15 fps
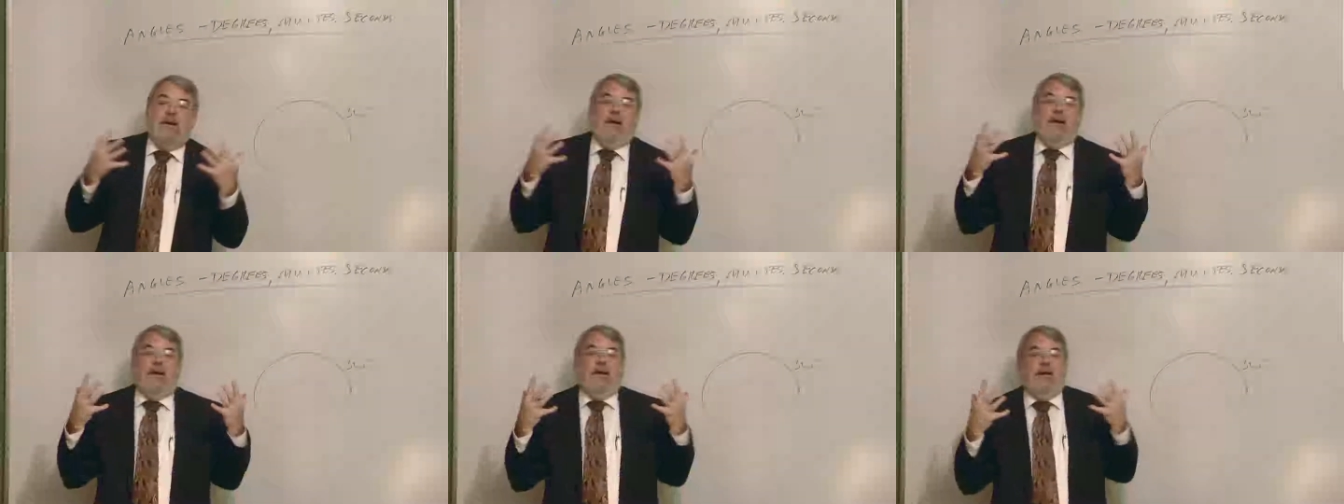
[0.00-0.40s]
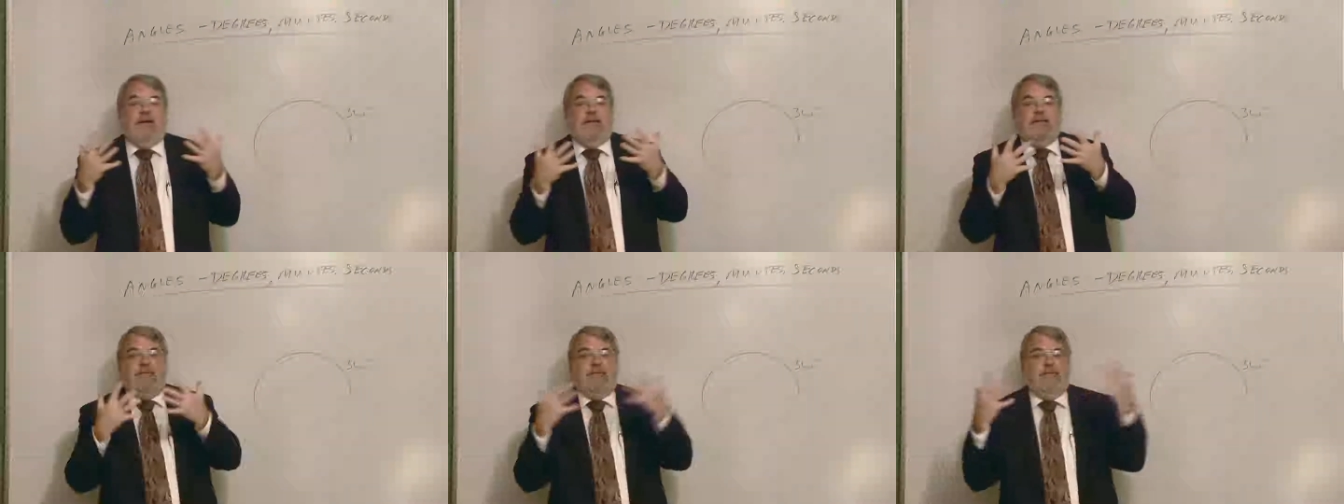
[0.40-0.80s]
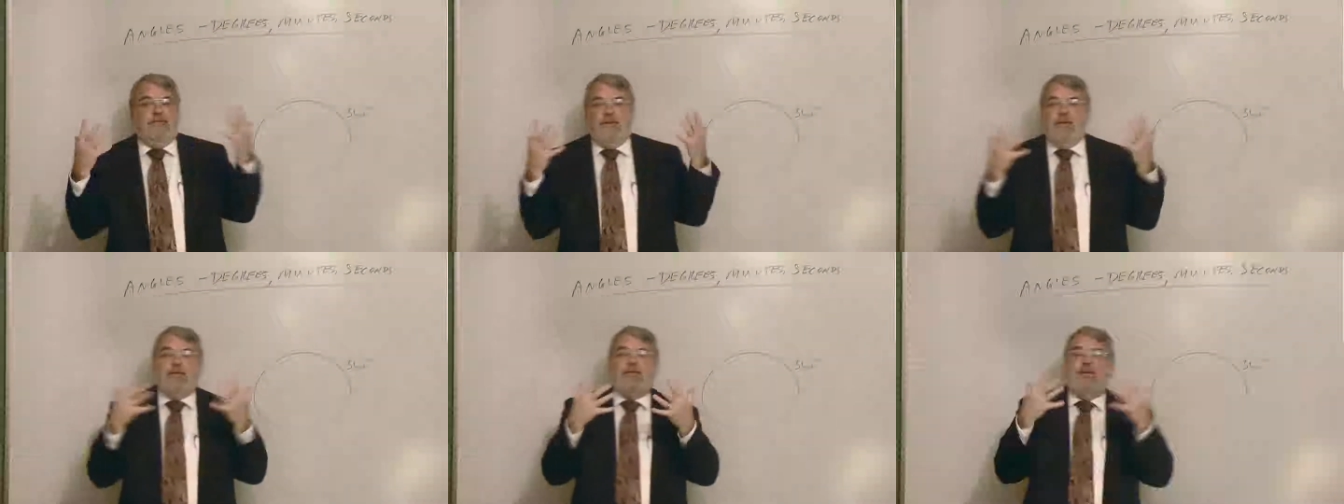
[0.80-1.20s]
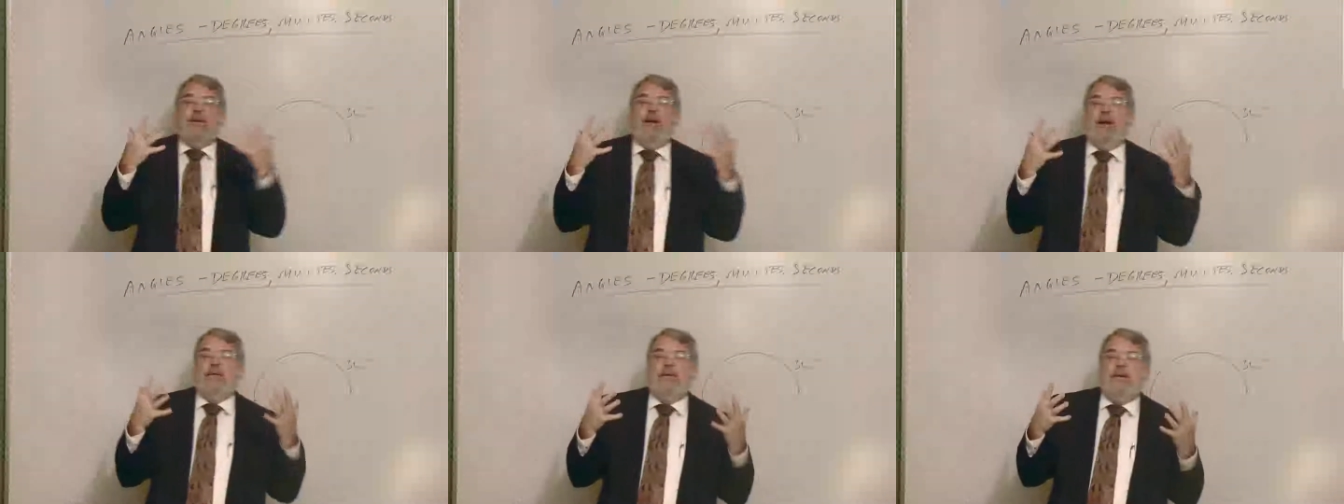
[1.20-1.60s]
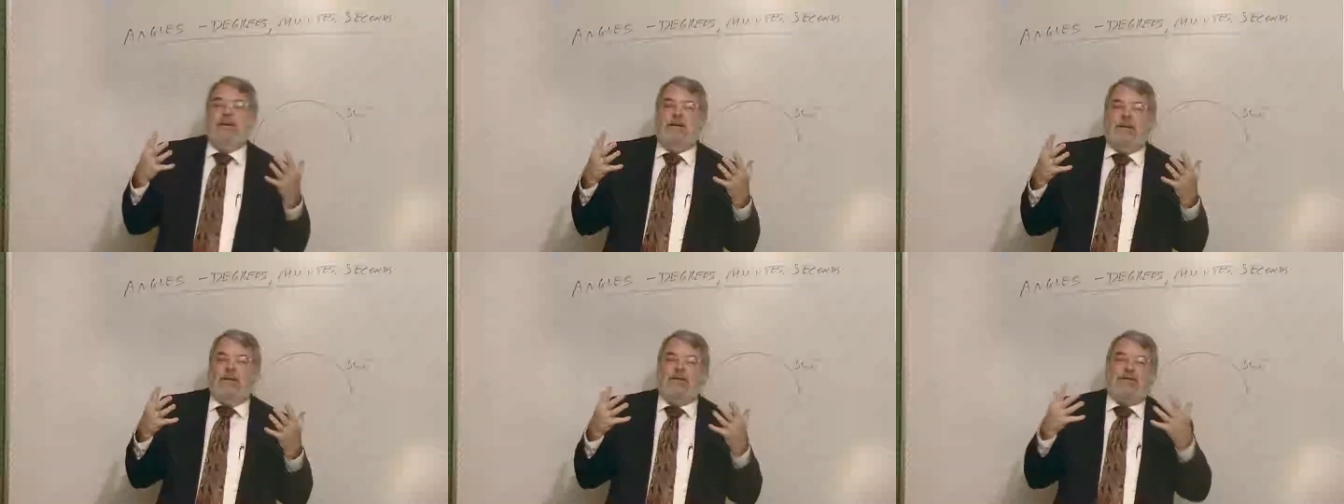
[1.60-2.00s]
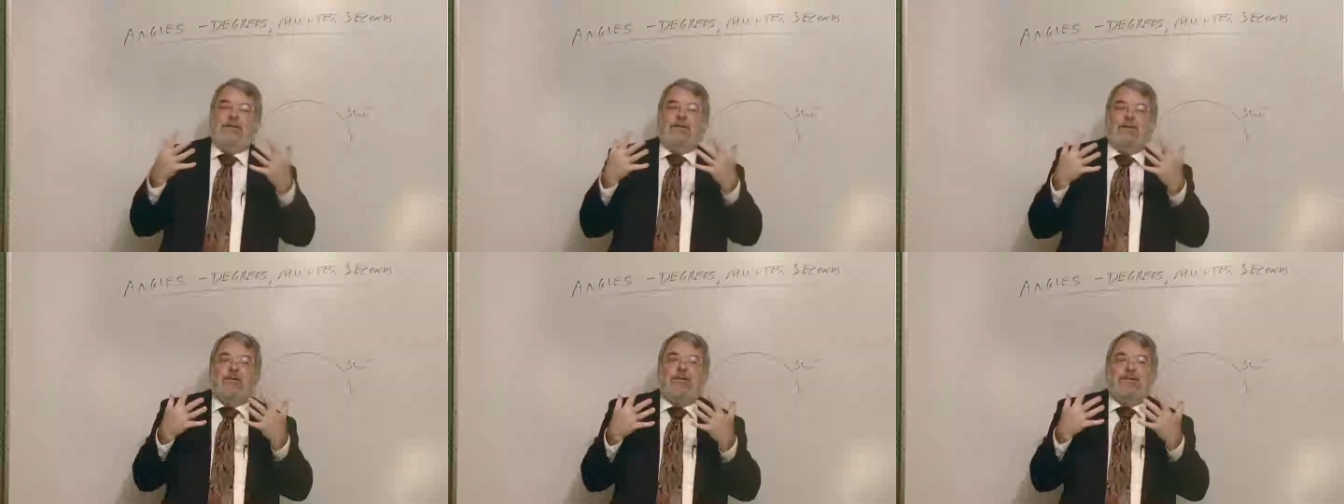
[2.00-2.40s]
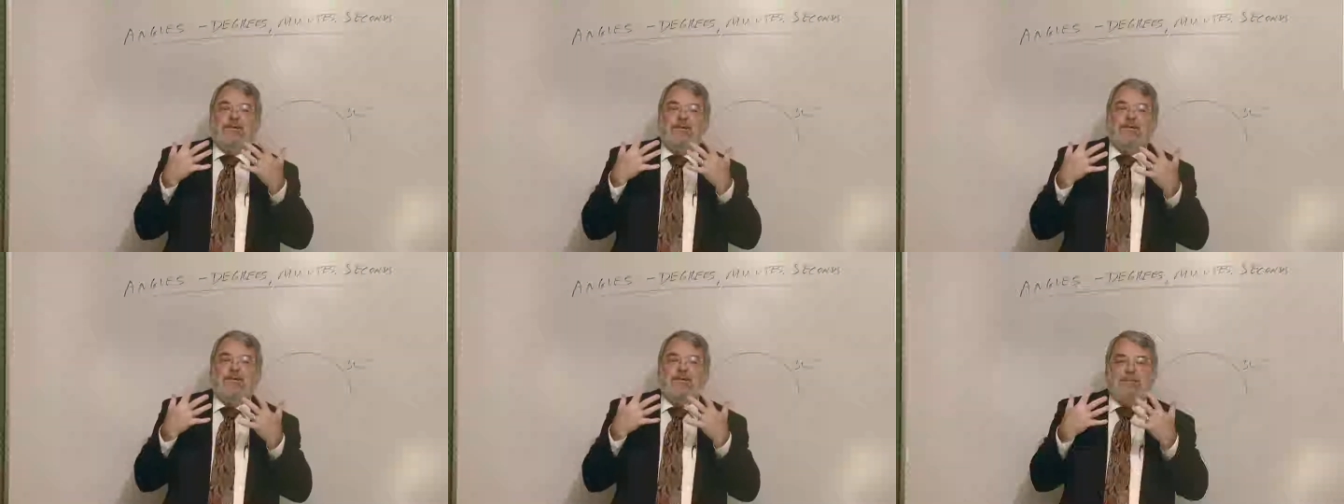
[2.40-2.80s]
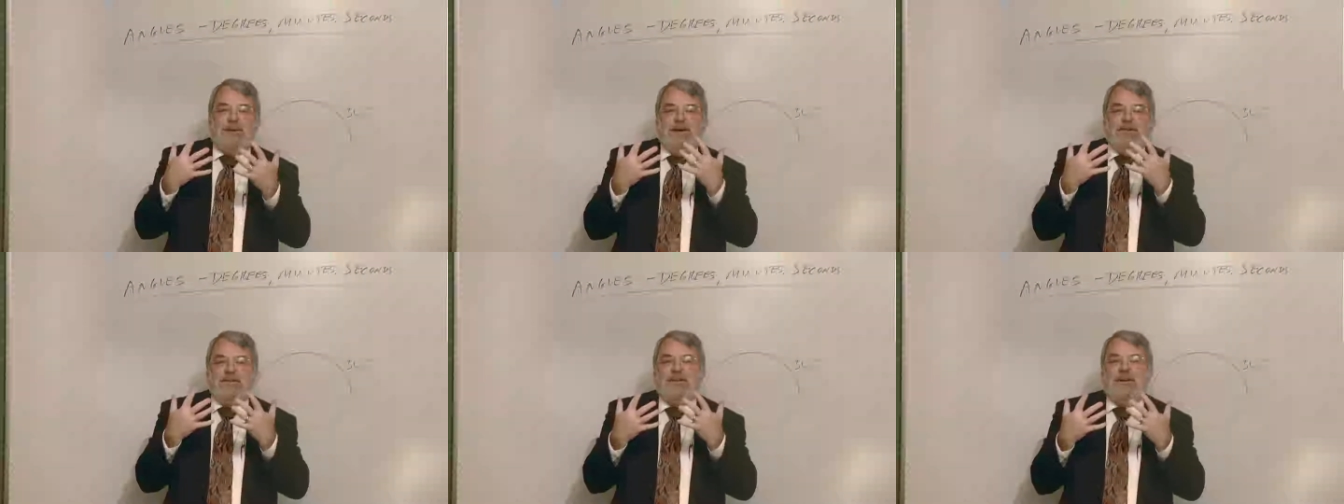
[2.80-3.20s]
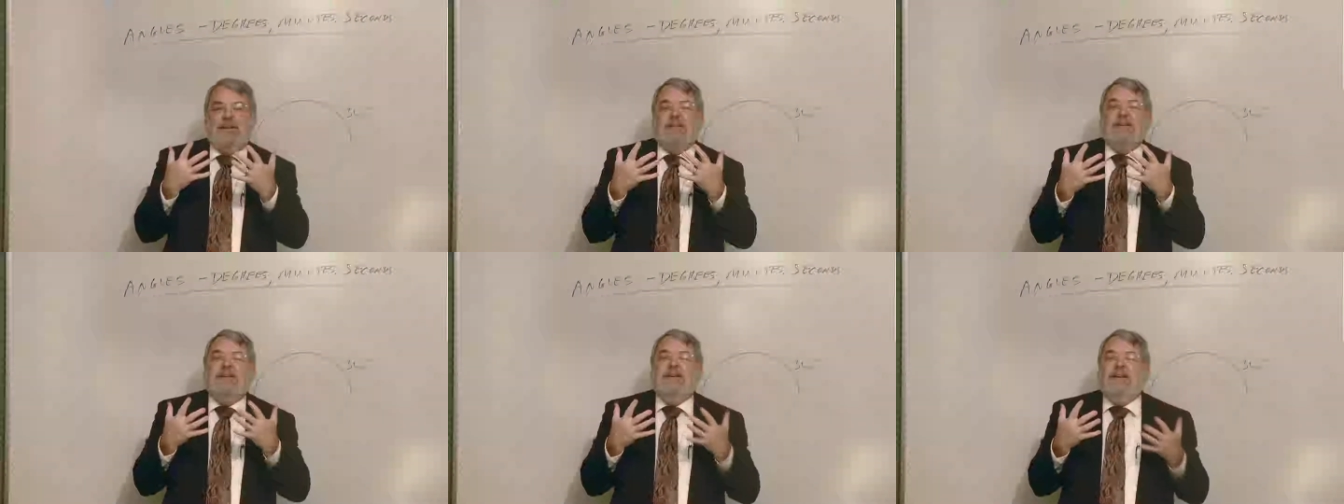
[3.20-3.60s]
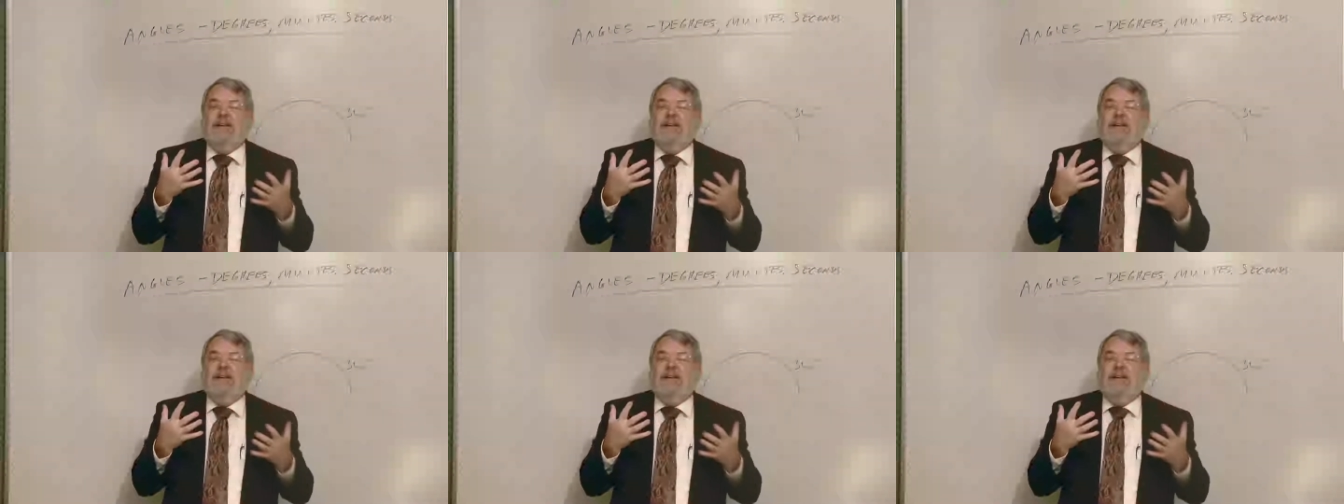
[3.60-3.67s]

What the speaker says: And virtually every culture in the world uses base 10.